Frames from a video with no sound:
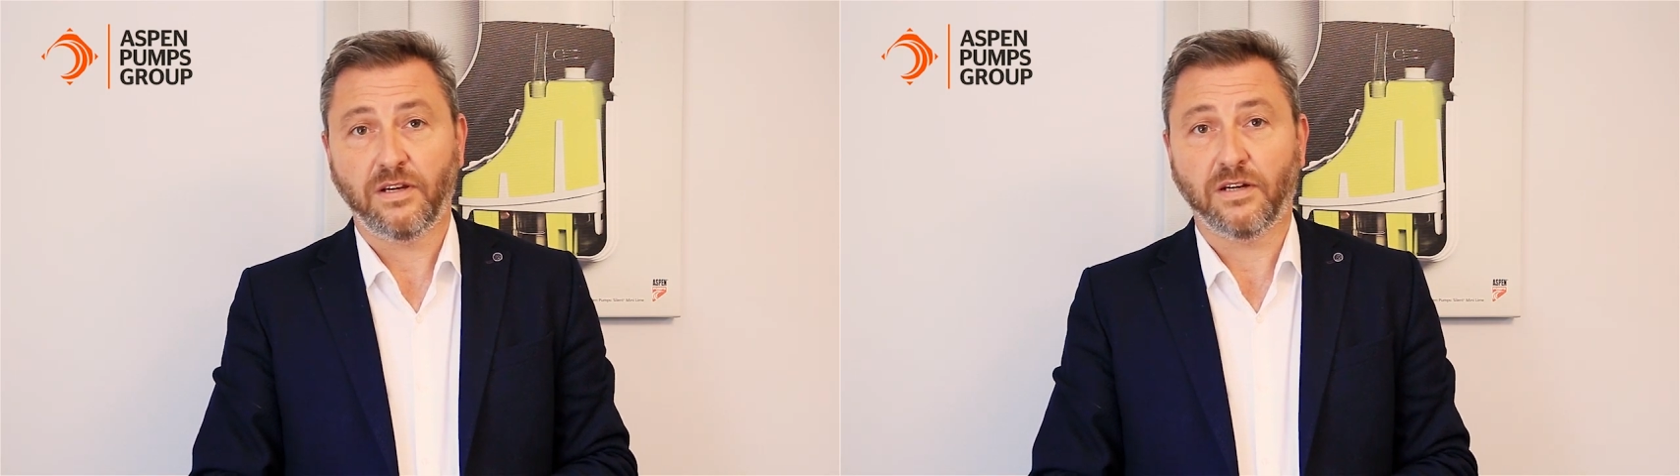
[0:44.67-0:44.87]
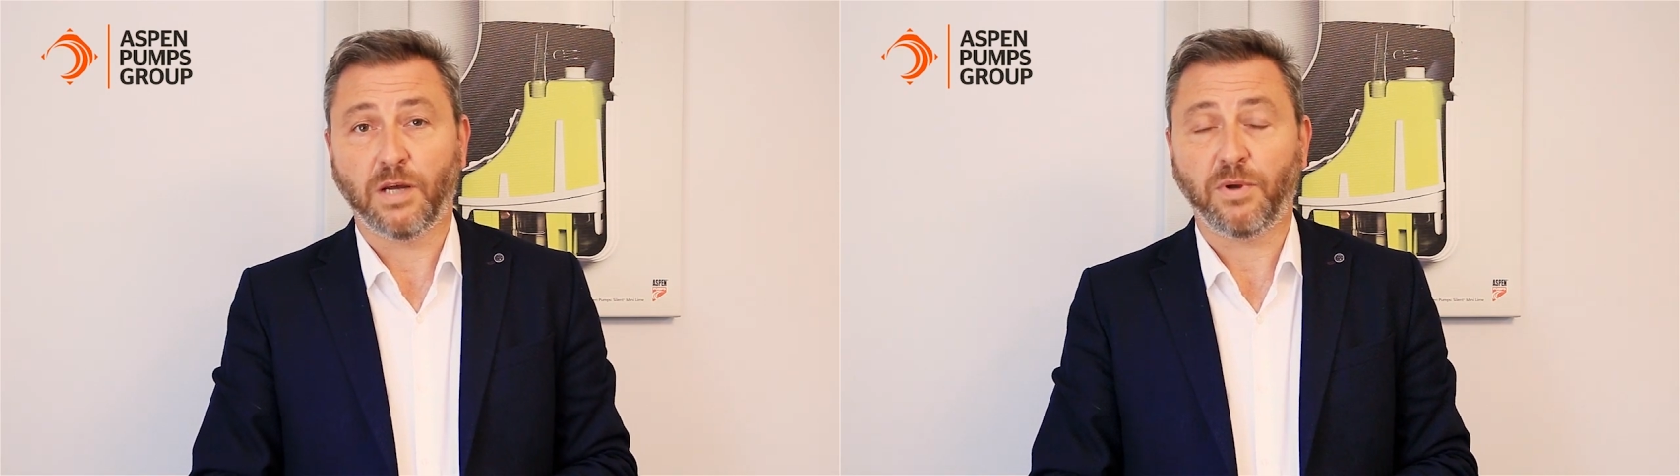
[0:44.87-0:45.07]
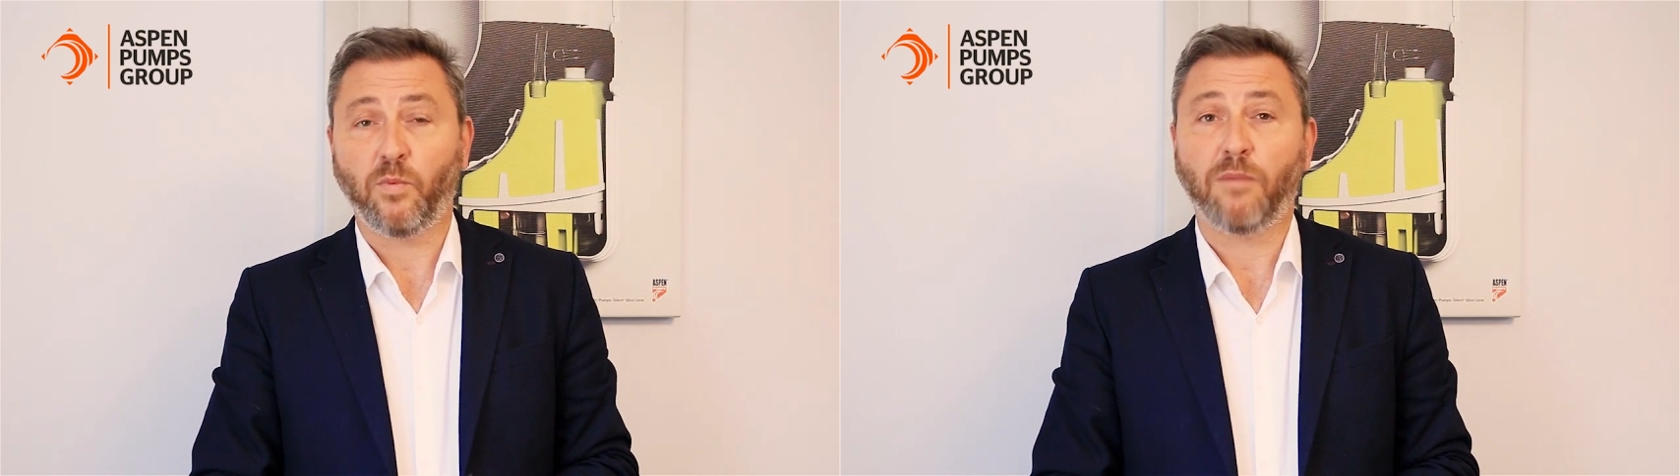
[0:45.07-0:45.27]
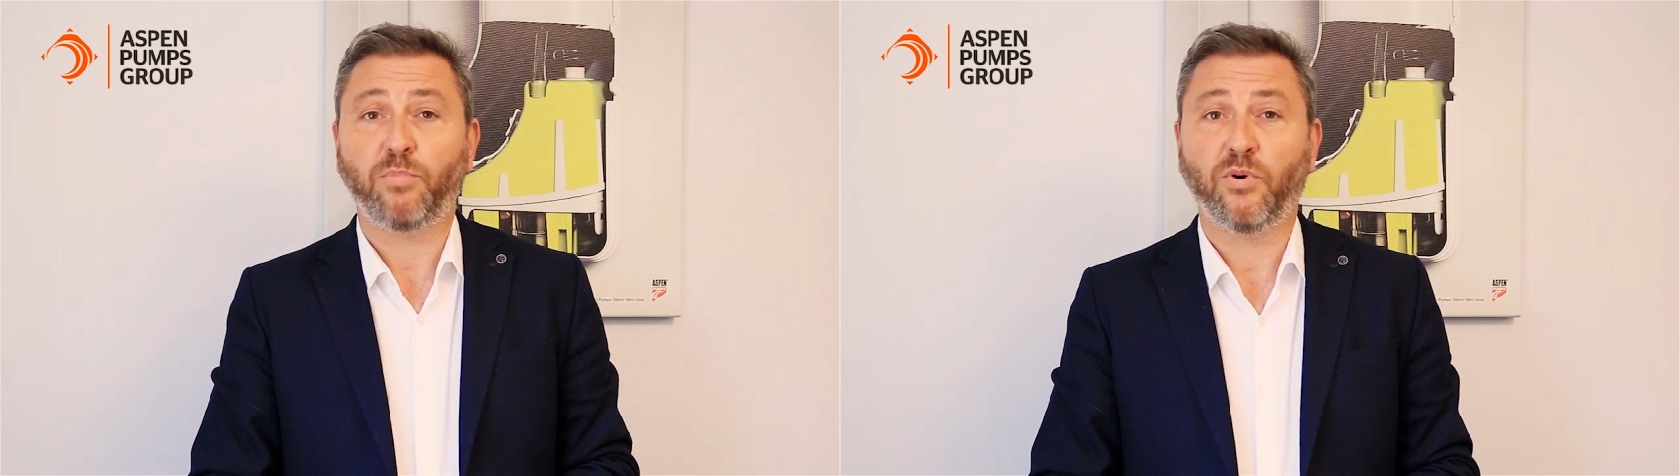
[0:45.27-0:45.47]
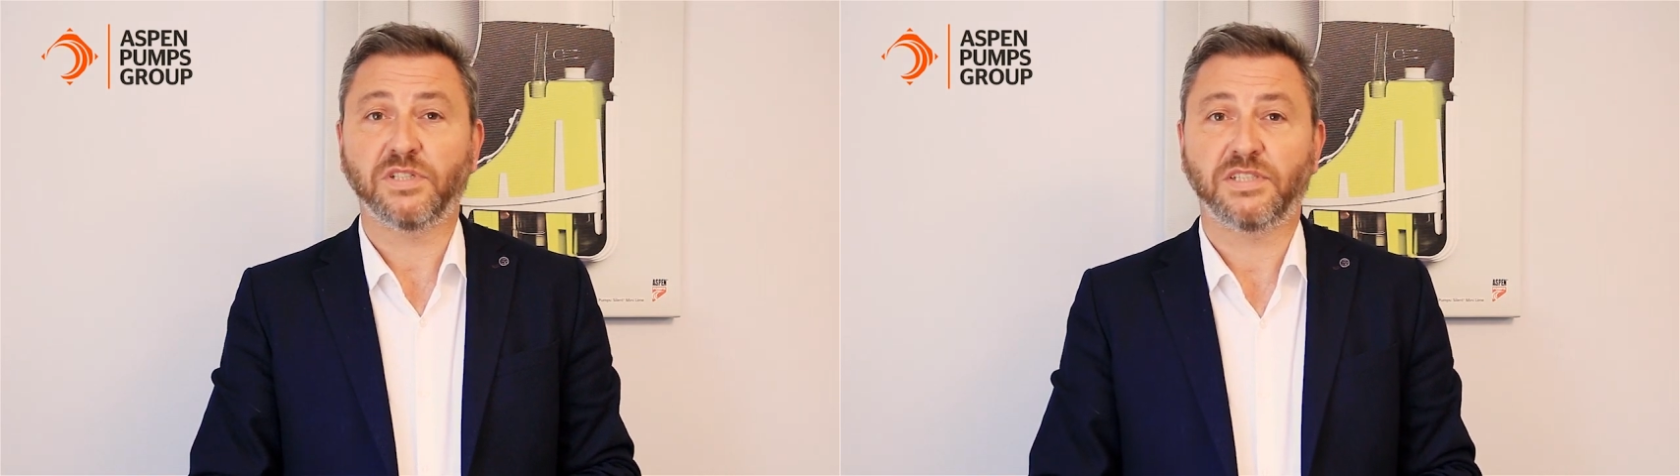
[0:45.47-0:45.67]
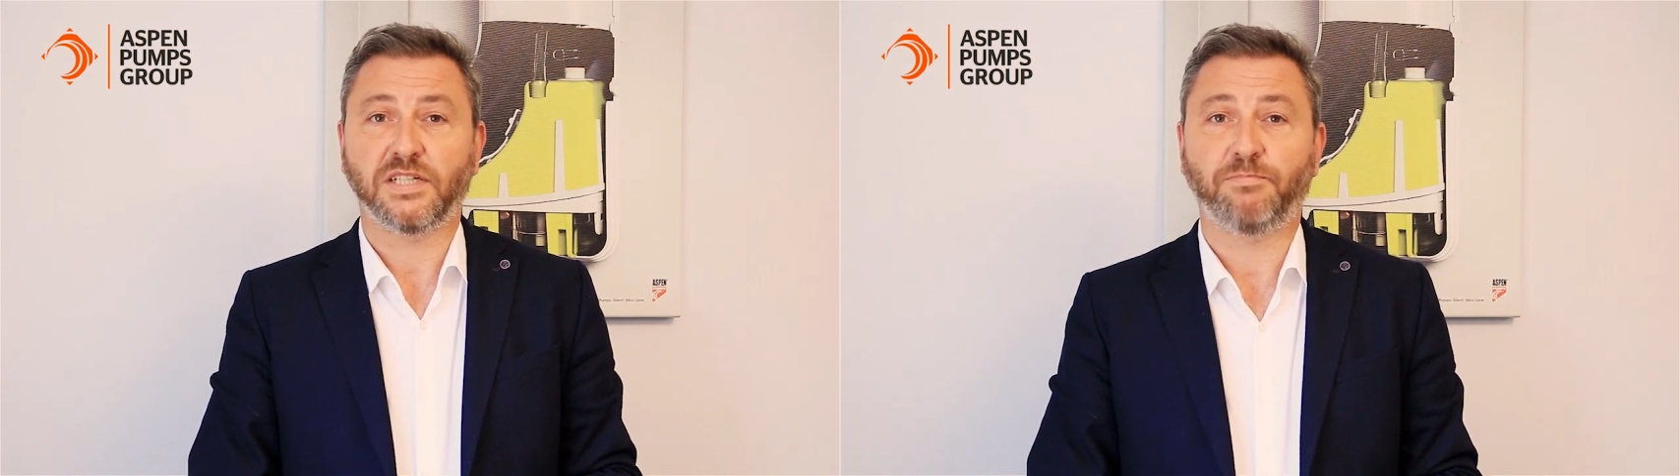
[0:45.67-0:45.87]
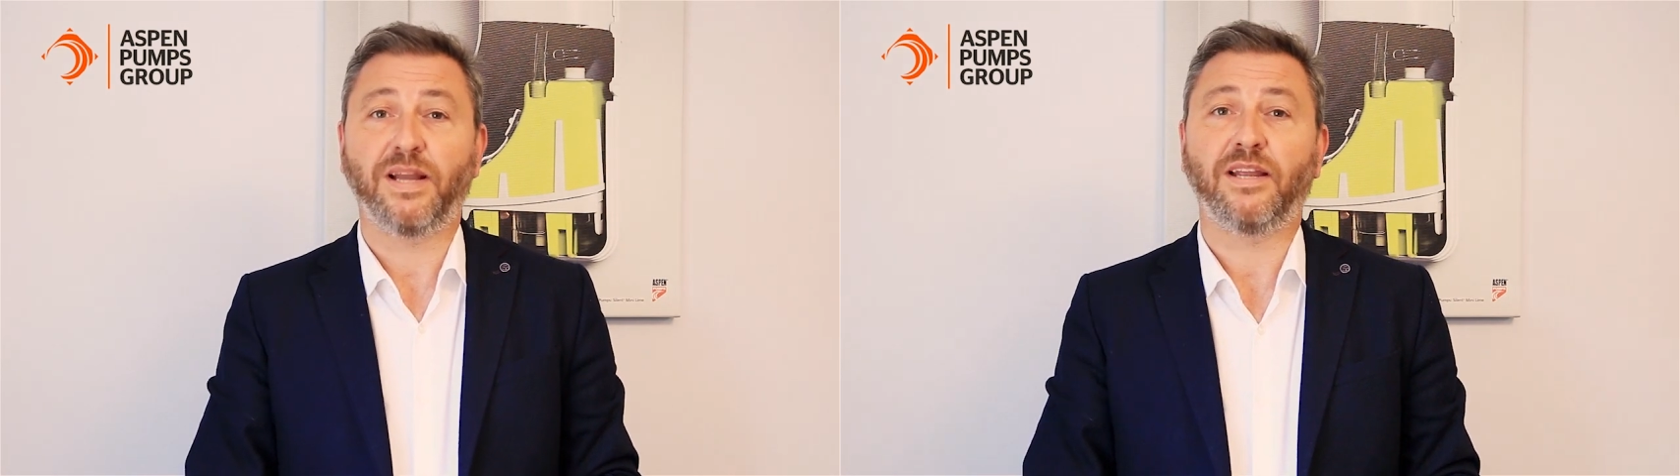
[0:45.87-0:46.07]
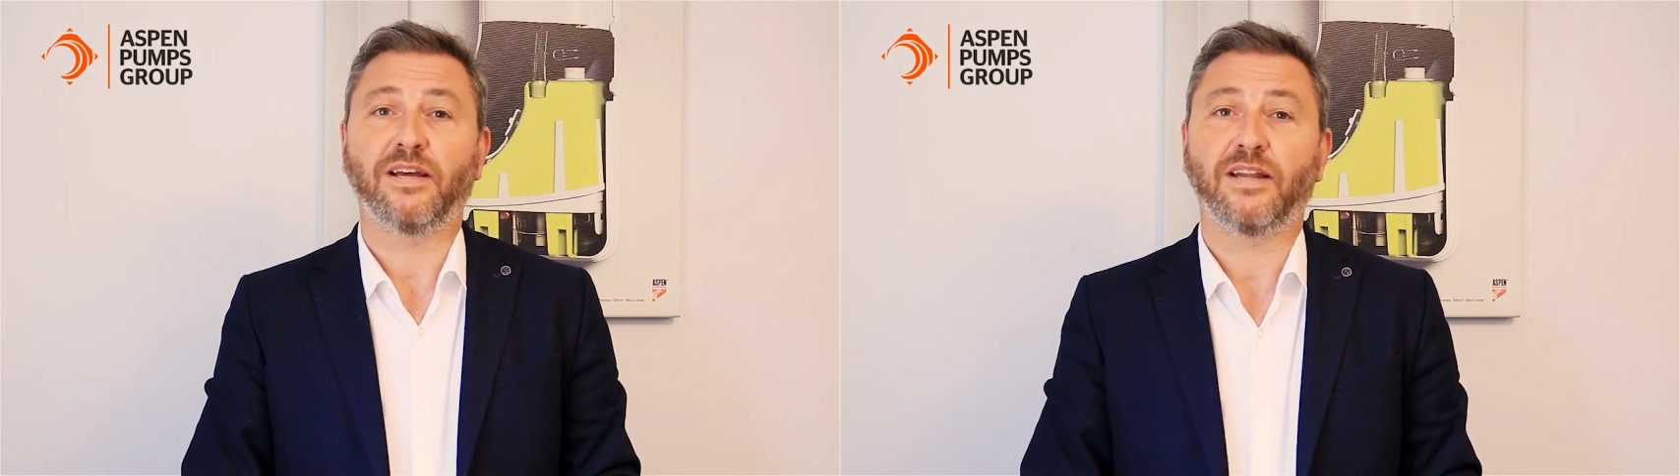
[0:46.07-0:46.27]
And there'll be 1.6
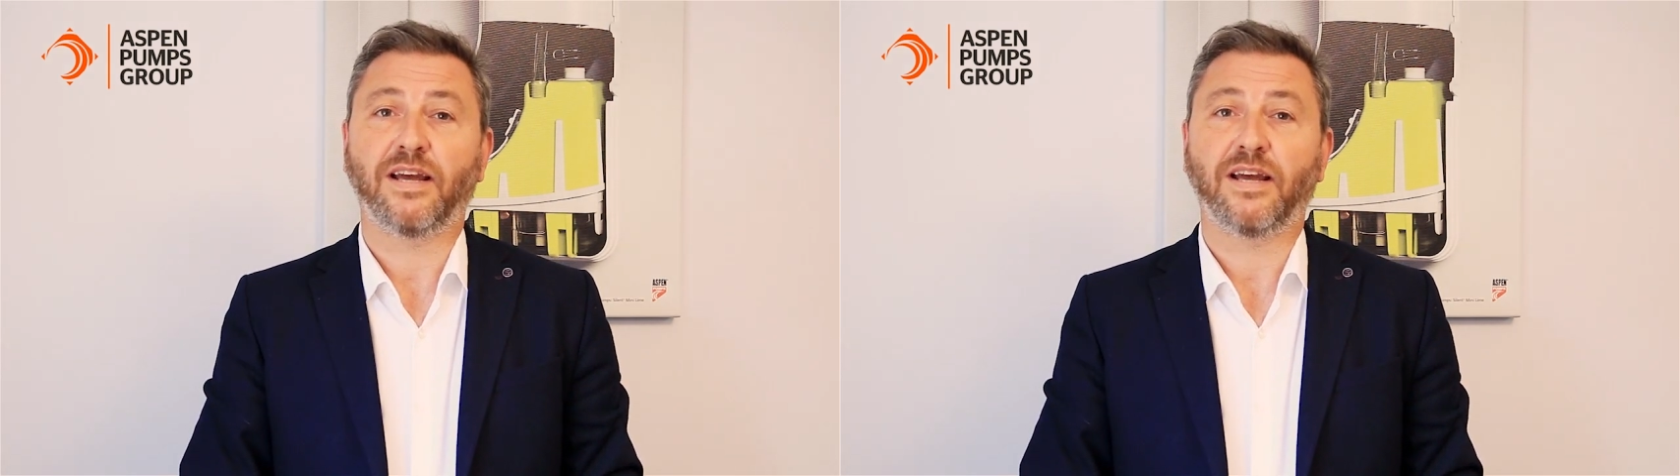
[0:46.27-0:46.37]
billion